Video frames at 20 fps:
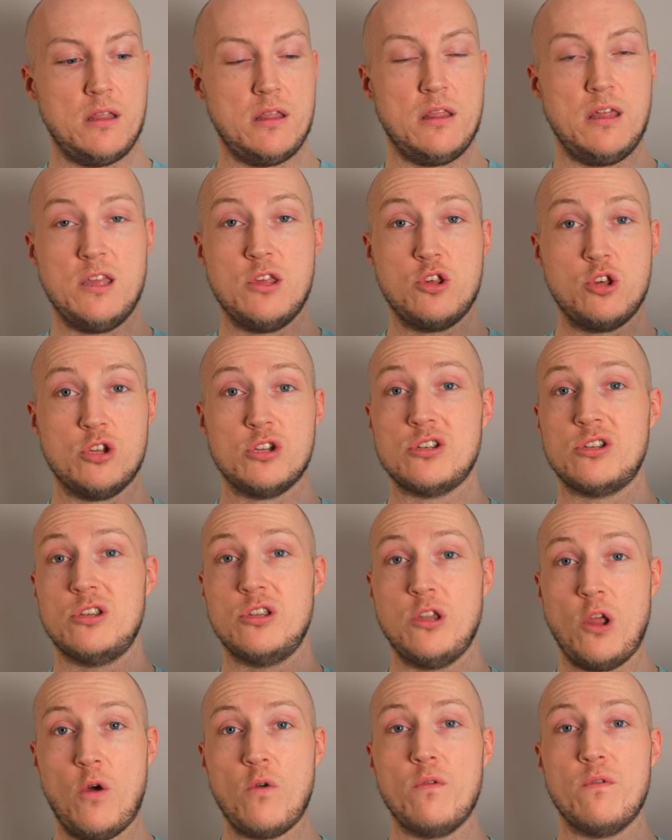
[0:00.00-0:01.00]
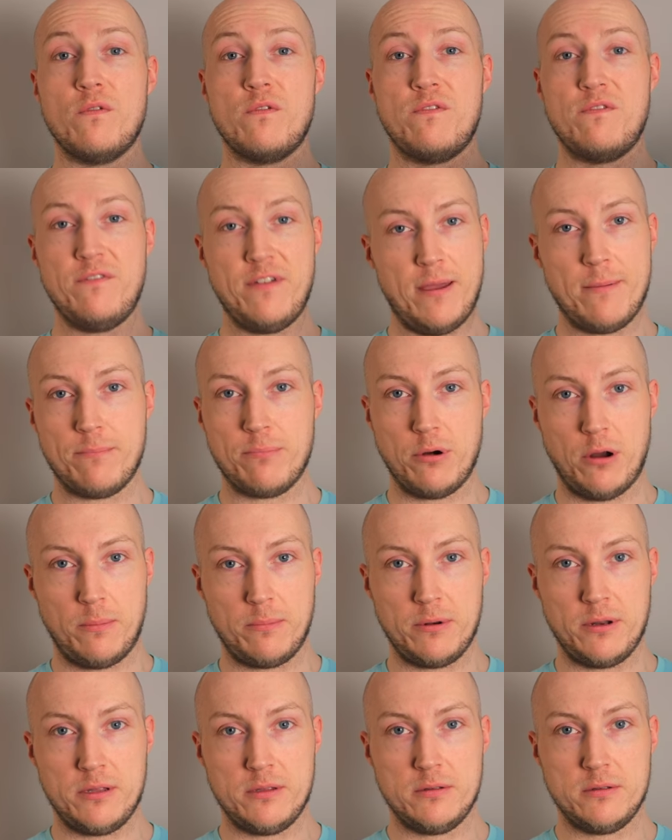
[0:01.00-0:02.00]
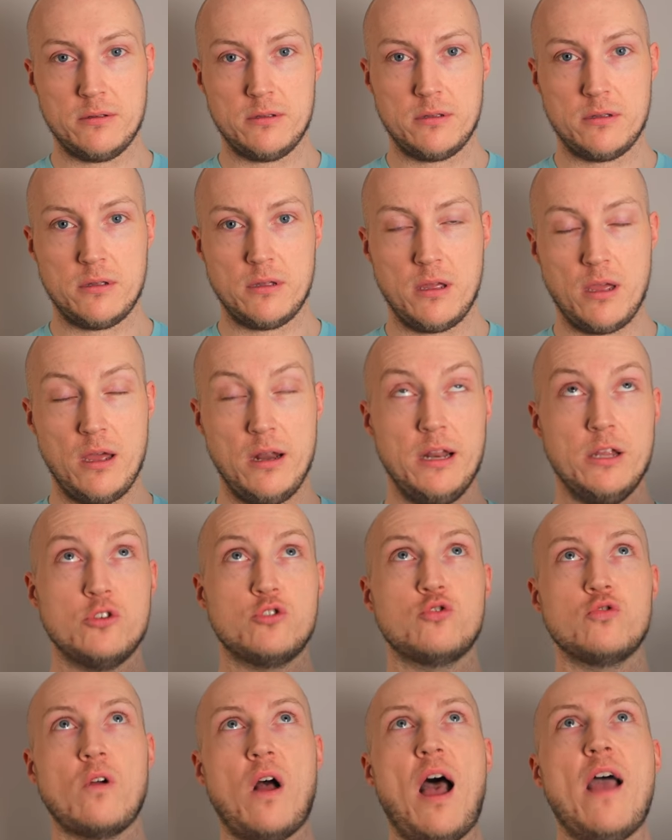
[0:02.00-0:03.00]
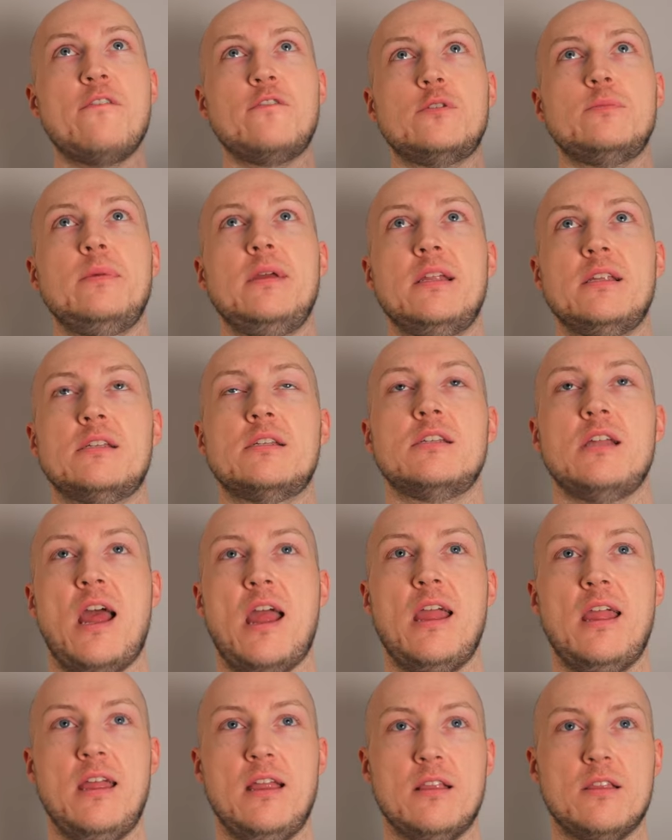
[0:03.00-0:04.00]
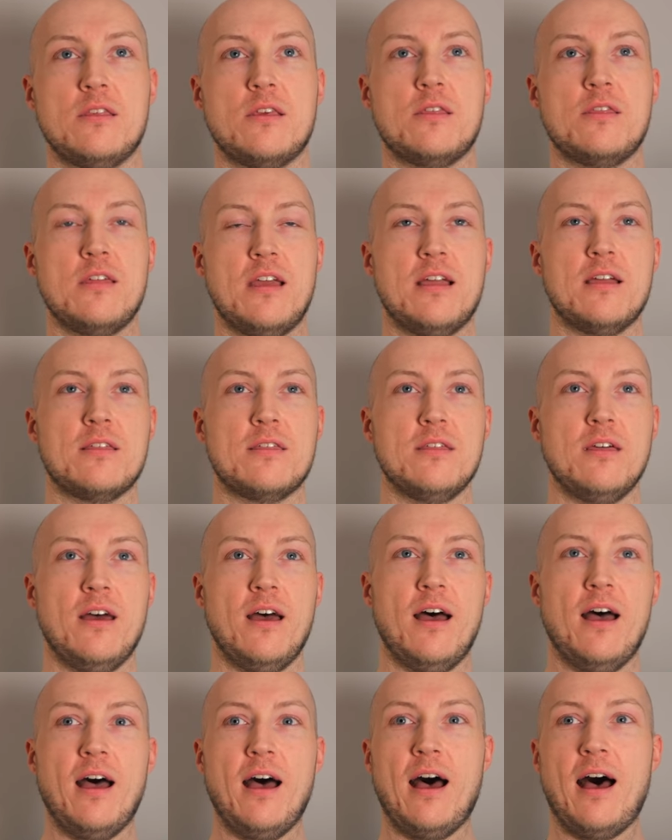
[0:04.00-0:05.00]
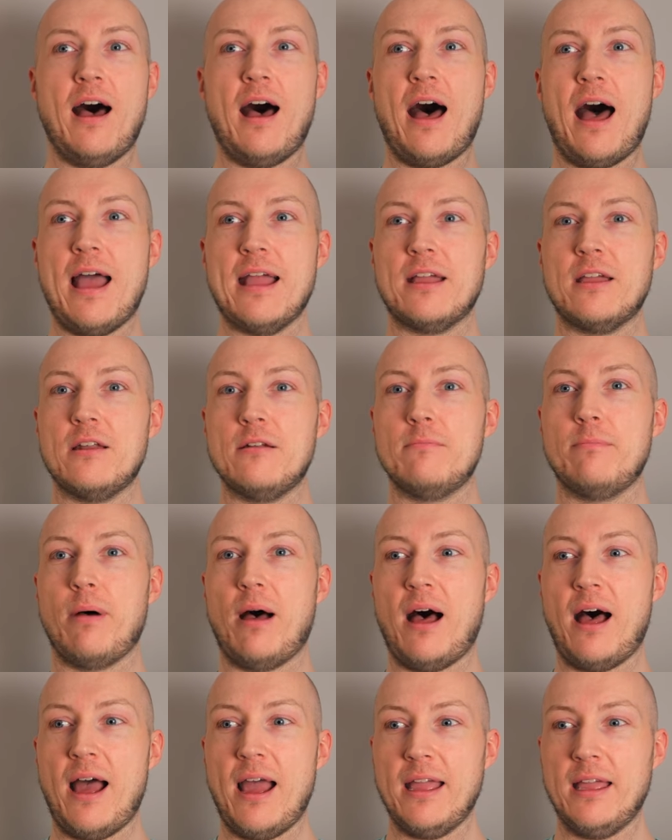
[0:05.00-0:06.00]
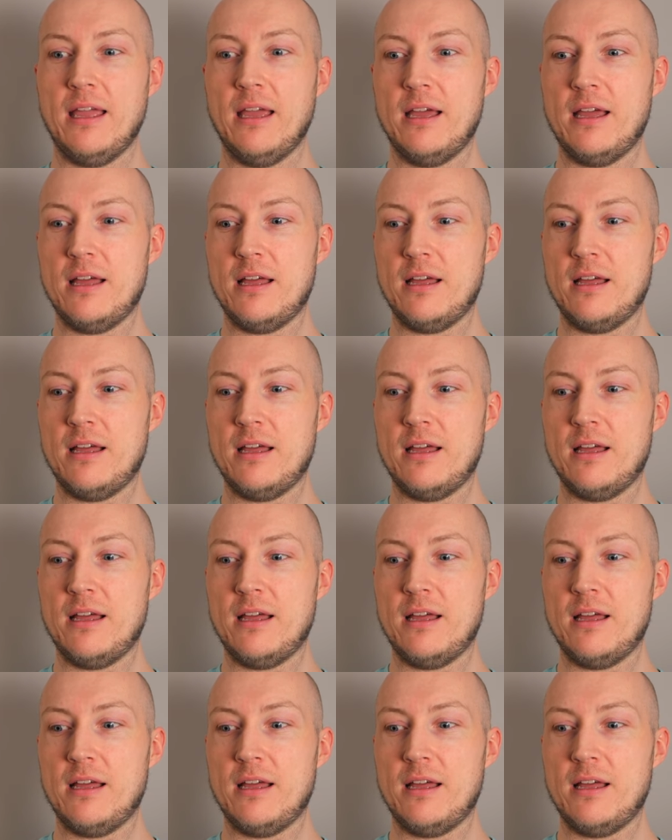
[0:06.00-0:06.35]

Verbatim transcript: they just don't fit properly. And it drives me insane to think that I can buy